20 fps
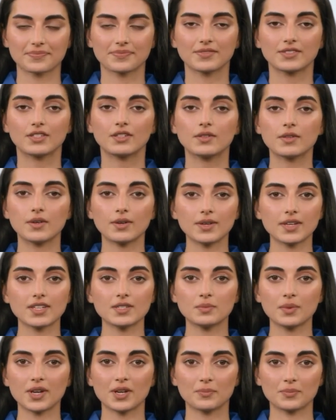You always
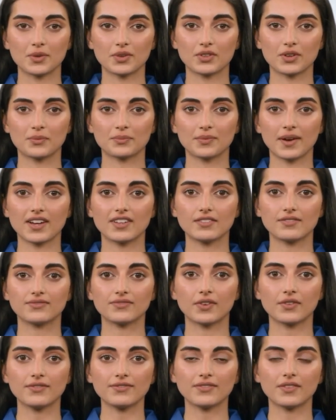want to put your best
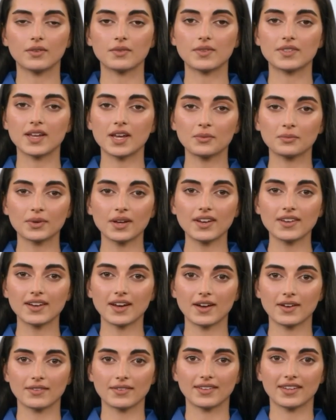foot forward on
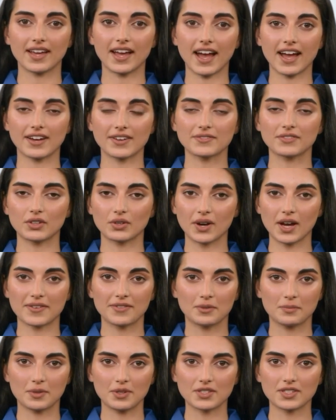Bigo, and if you have
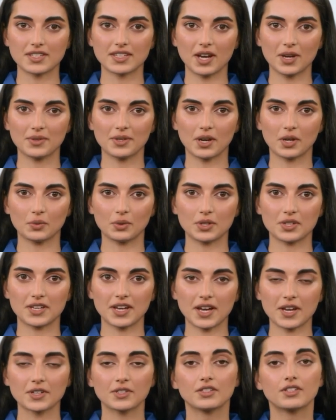a persona or
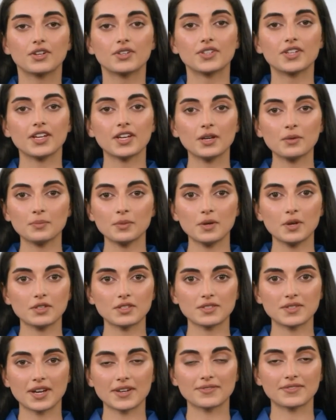character that you
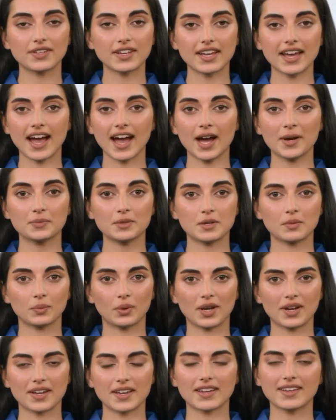portray for the app, you
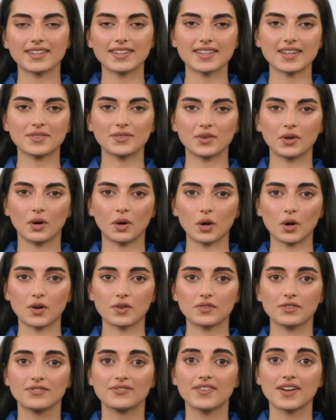want to consider all
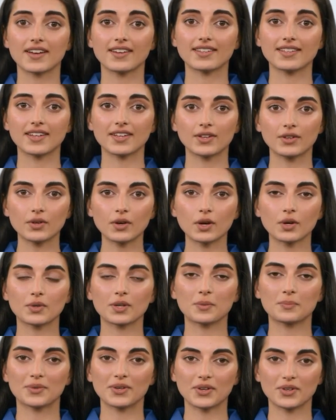the things in your own
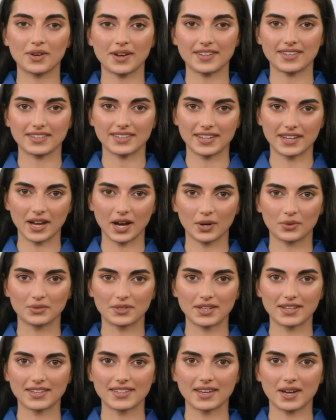appearance that help
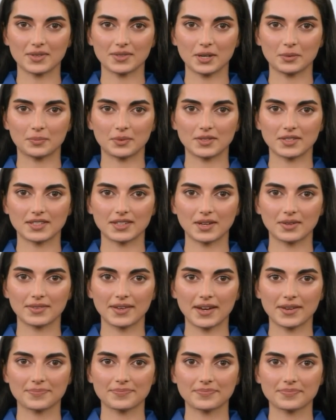to sell that persona.